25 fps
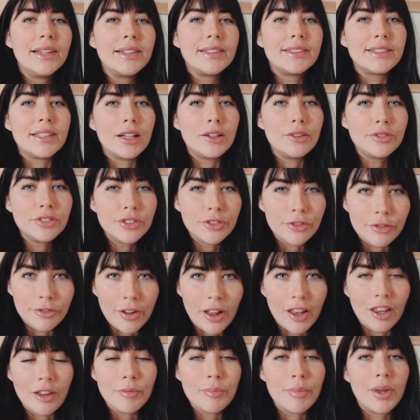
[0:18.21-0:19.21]

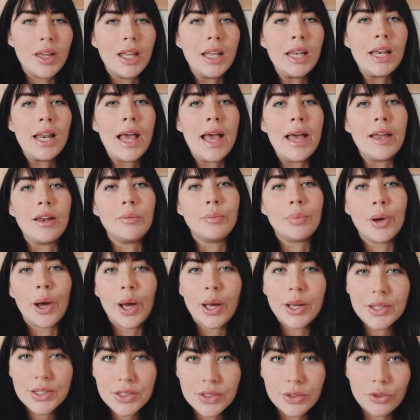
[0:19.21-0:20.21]
self-development and
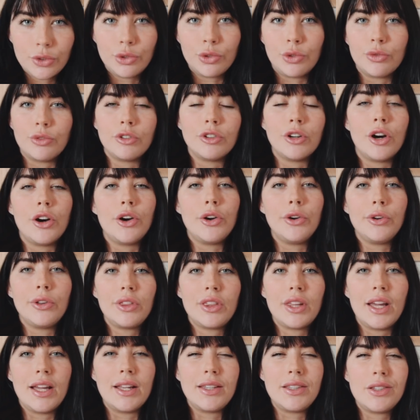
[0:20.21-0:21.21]
personal
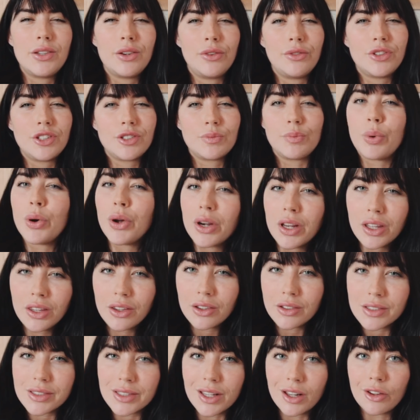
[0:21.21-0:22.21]
growth and sort of just putting
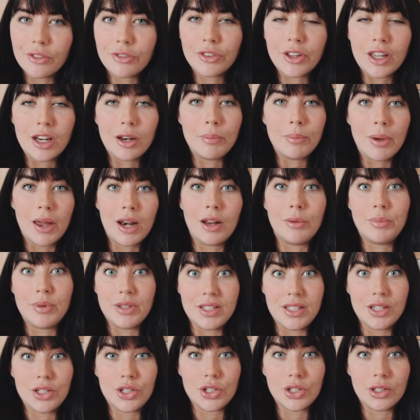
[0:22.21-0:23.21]
yourself in a better
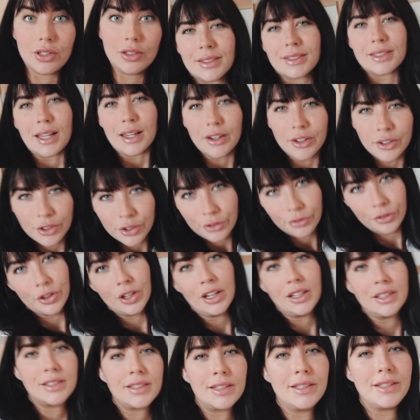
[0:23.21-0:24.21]
position. So I don't know if
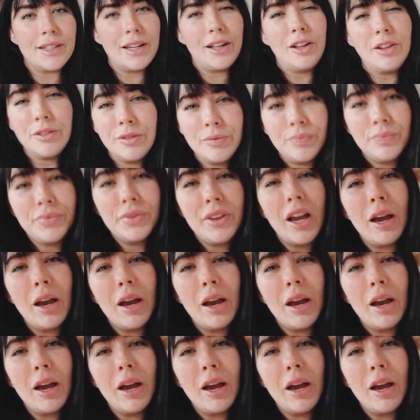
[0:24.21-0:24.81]
you guys can tell.